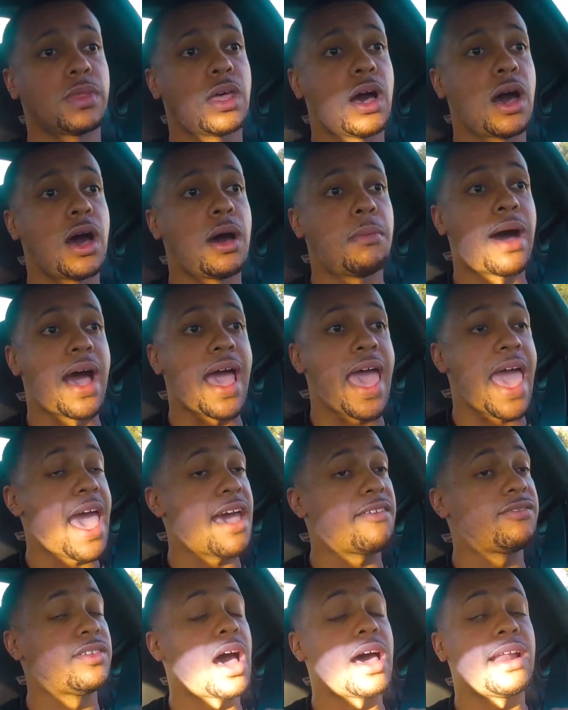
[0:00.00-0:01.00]
I
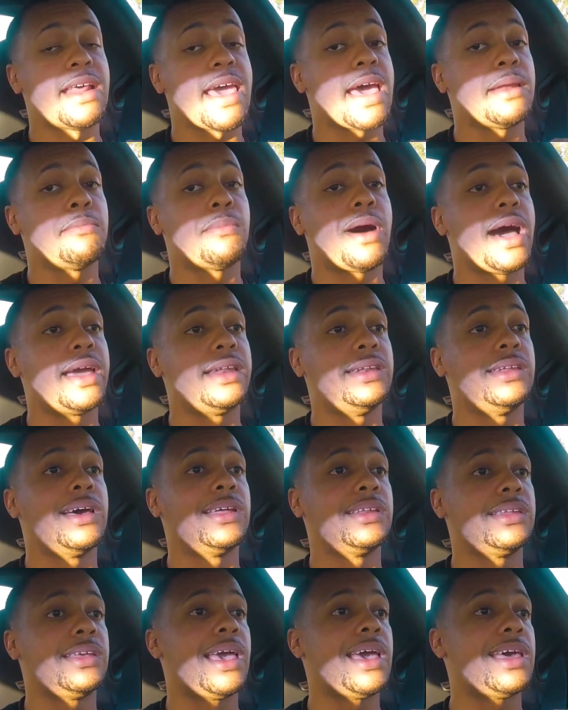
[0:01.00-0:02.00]
have not had mine
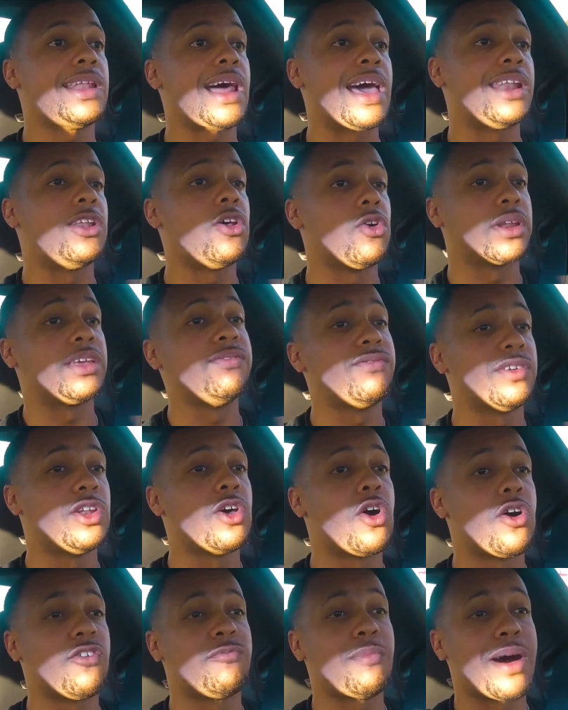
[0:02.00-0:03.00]
done yet. I don't
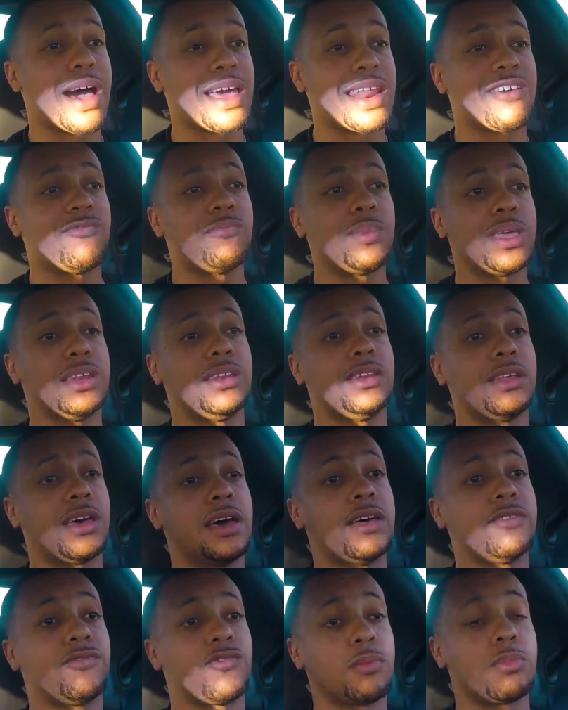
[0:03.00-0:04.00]
even know if mine have been
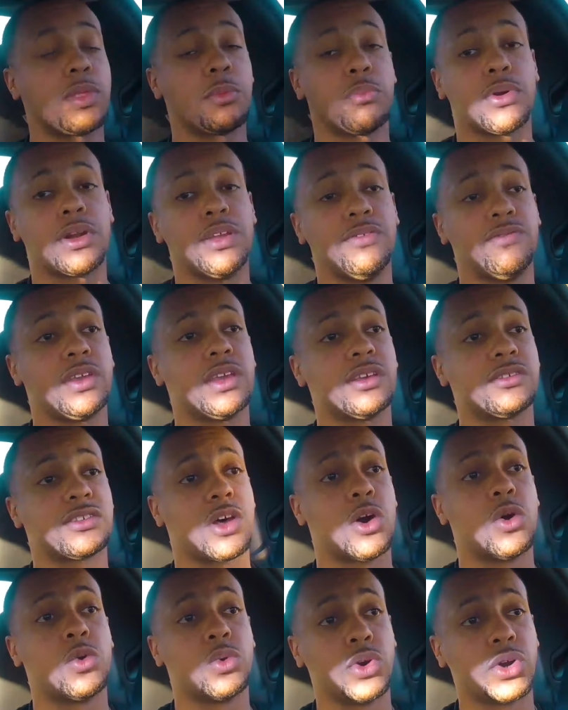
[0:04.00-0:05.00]
done from the previous
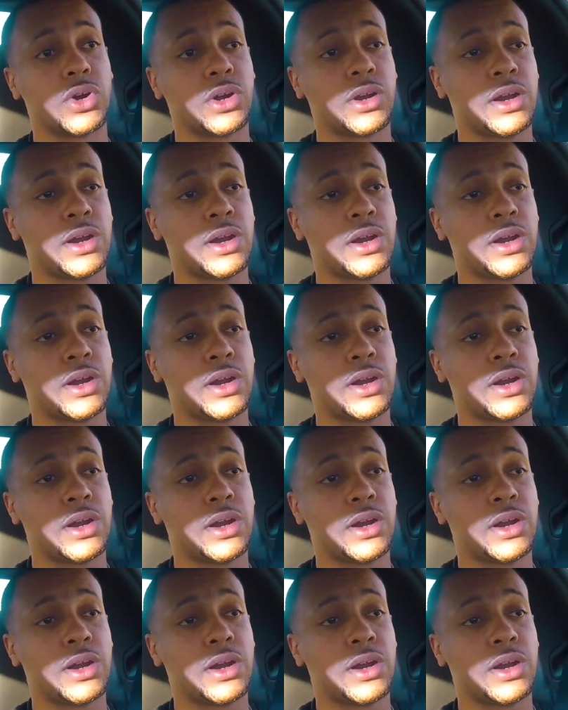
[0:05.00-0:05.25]
owner.